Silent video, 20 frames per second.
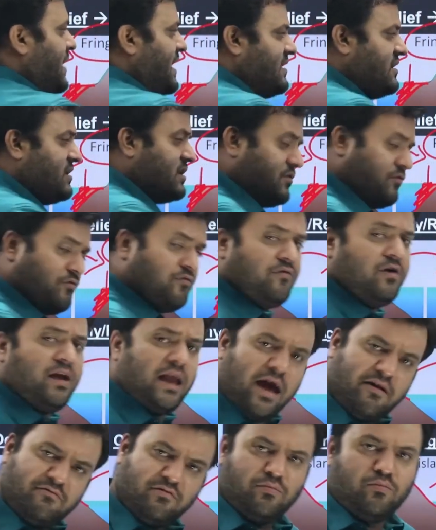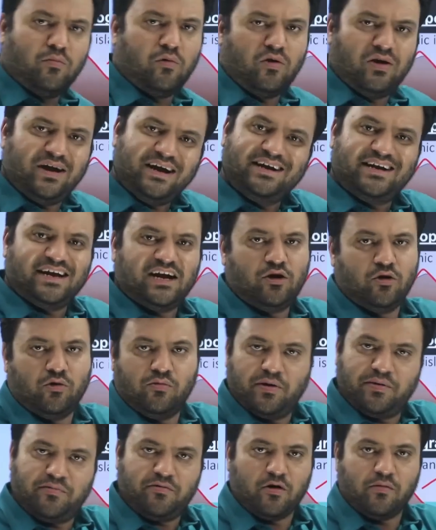reef. We'll have a more detailed
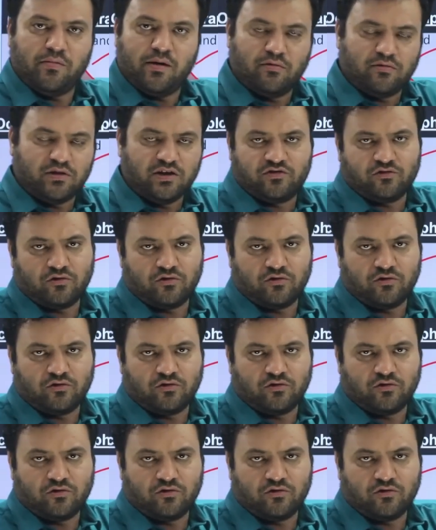overview about this.